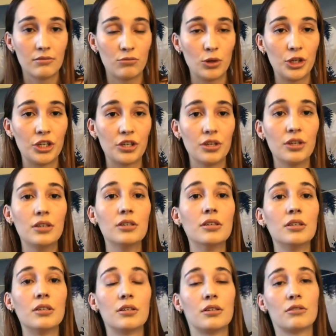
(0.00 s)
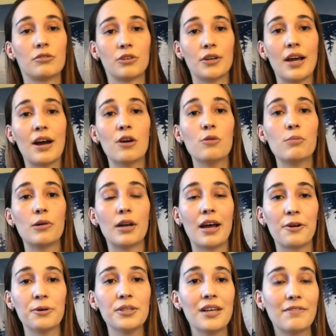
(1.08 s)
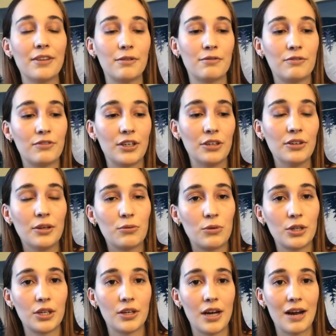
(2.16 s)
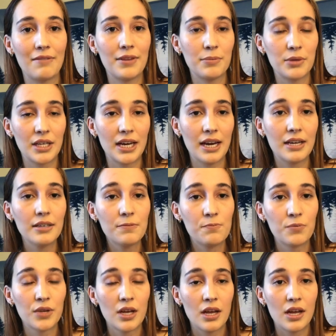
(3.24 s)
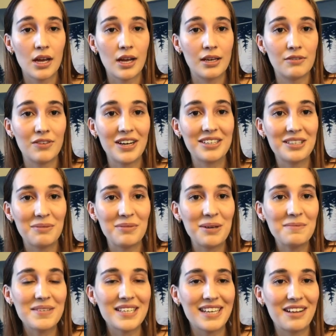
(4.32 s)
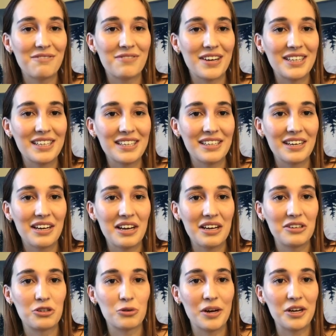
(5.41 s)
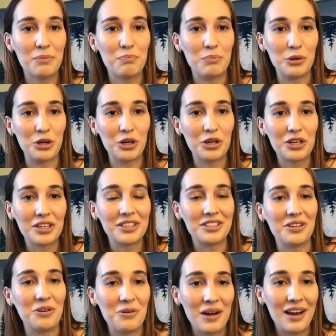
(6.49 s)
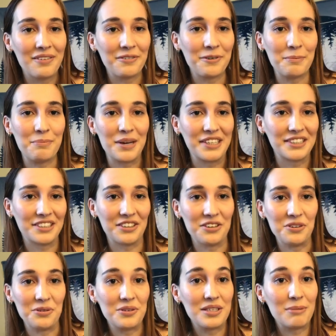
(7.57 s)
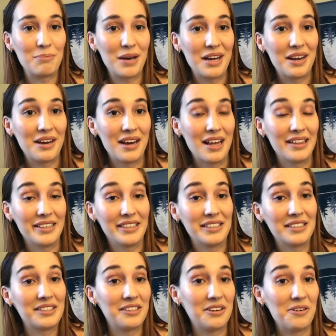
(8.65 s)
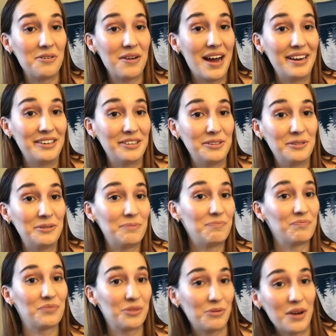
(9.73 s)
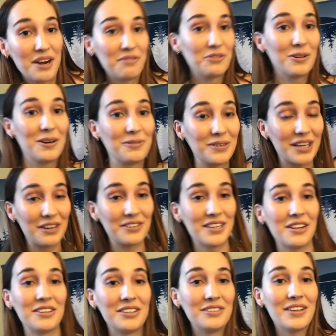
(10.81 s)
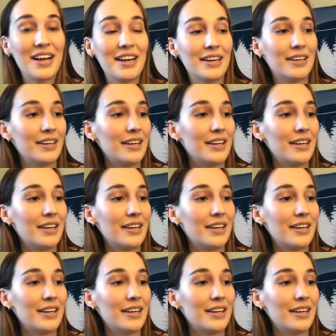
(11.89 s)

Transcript: we're good for now. But I always have that fear that we're gonna have them again. And in fact, sometimes like I'll find like a dried up booger, because you know, everyone picks their nose in bed, at least, you know, I do, whatever, I don't care telling you that.